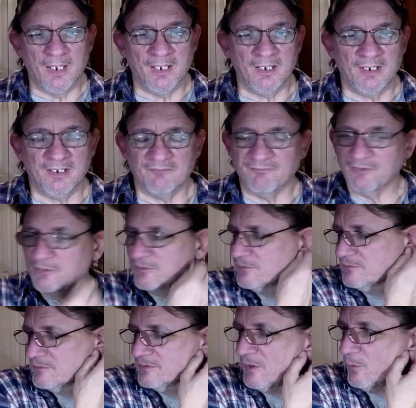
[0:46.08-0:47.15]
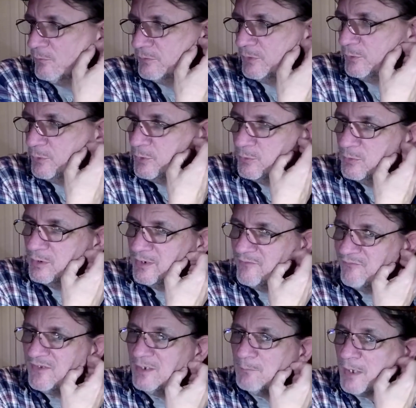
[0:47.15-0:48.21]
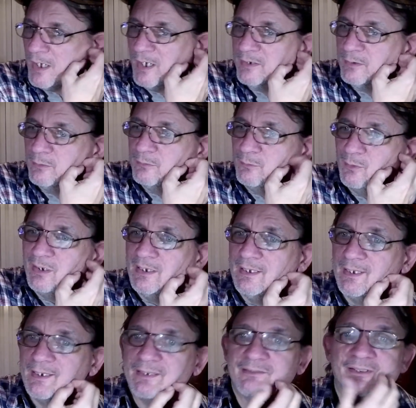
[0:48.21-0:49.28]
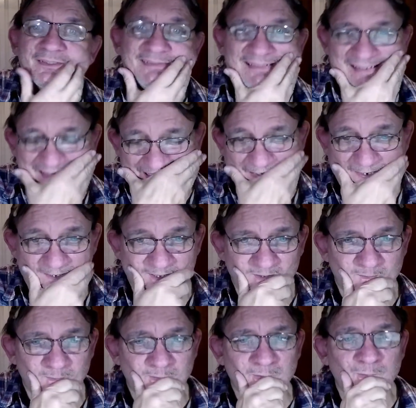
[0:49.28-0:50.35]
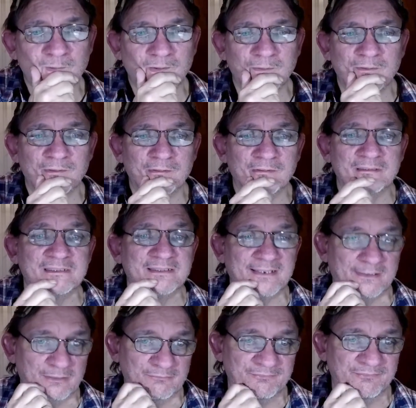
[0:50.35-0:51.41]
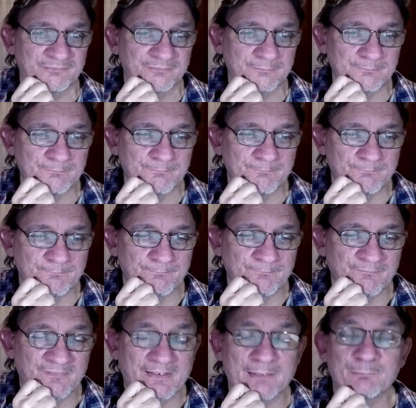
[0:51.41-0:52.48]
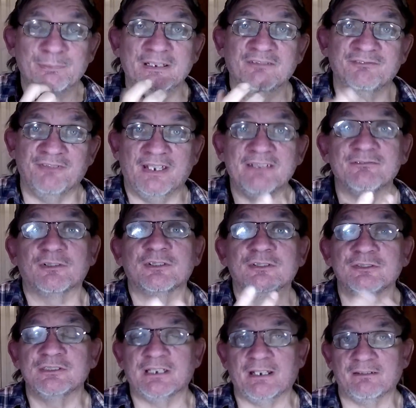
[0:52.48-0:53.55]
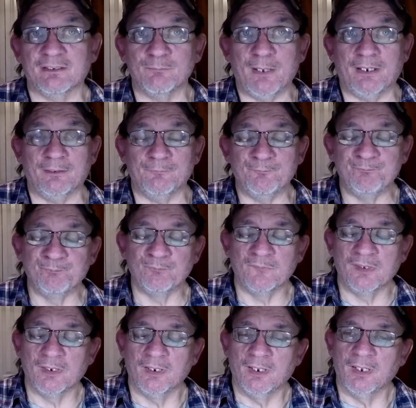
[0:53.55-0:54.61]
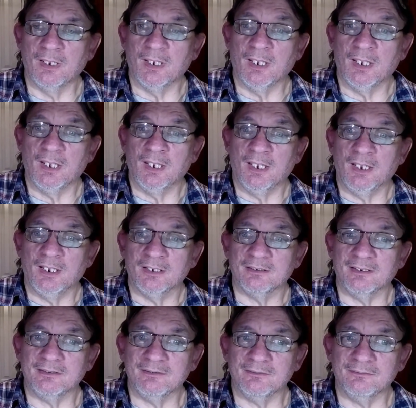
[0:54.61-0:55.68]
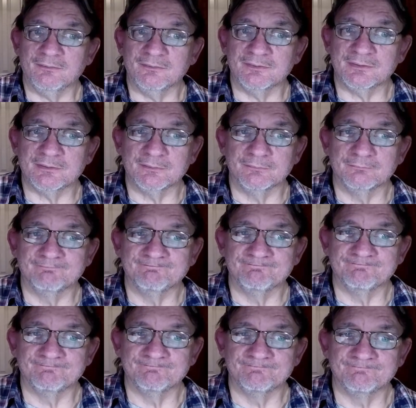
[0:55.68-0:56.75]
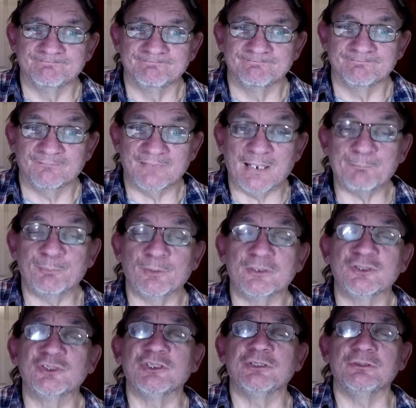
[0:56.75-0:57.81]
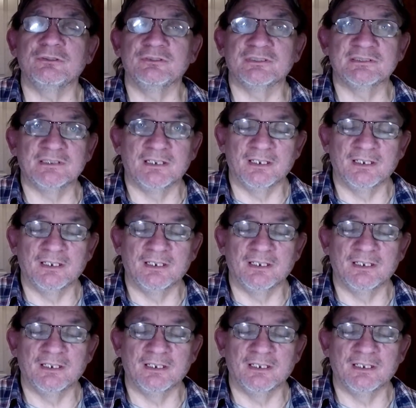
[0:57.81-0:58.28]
if you don't know who Lithium Auto Elixirs is, you owe yourself a big favor to check them out. They produce